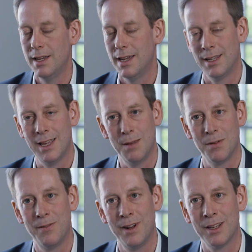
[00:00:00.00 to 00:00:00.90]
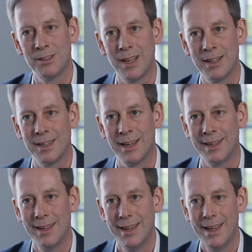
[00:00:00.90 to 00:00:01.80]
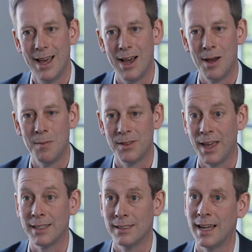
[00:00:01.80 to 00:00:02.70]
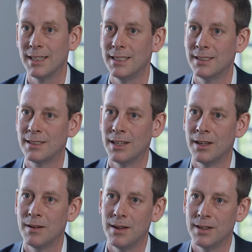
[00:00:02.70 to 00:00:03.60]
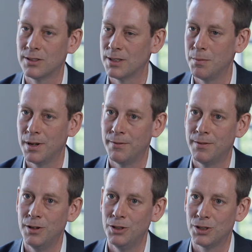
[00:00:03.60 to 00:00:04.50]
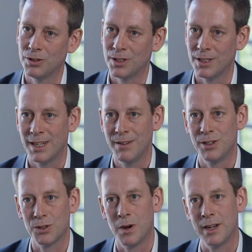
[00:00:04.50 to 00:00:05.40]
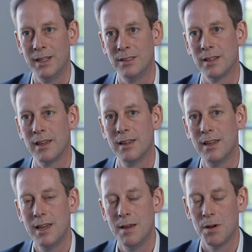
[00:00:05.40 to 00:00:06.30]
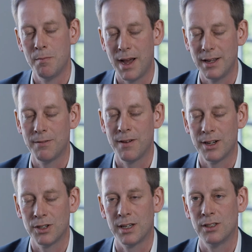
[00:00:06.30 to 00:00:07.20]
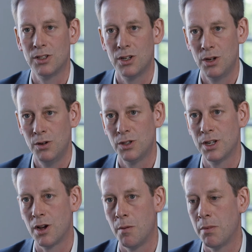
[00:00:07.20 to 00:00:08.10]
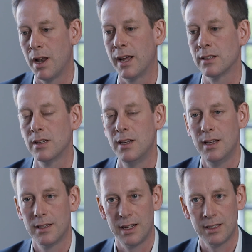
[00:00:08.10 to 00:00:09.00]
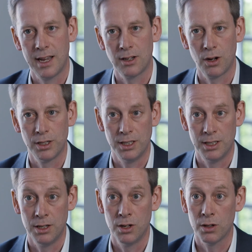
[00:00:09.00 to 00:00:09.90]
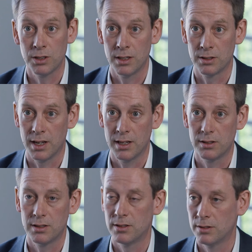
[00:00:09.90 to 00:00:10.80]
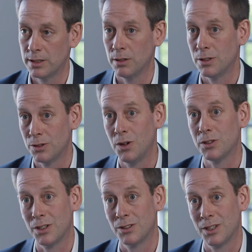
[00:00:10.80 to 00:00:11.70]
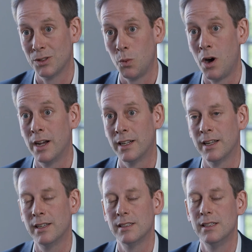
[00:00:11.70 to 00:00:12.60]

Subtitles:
In the haemophilia setting, that is actually still a simple infusion, so the delivery is quite easy, but manufacturing is hugely complex. That technology did not exist, still does not exist widely,